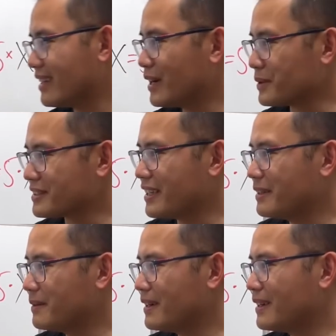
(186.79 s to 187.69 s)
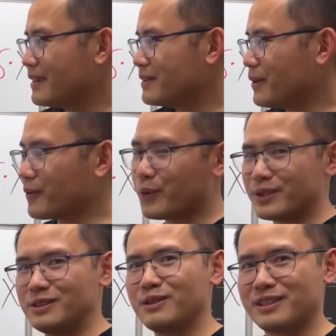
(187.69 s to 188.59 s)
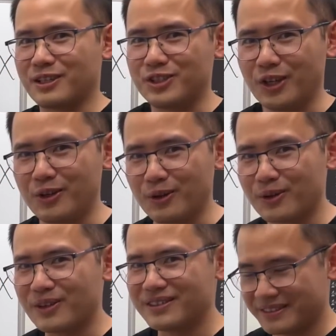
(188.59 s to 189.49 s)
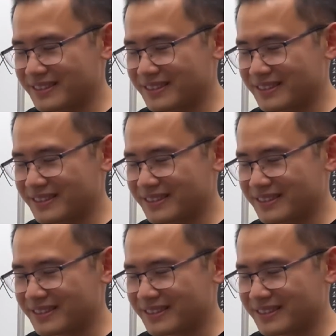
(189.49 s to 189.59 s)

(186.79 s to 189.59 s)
I will say, of course, it looks like a Chanel logo.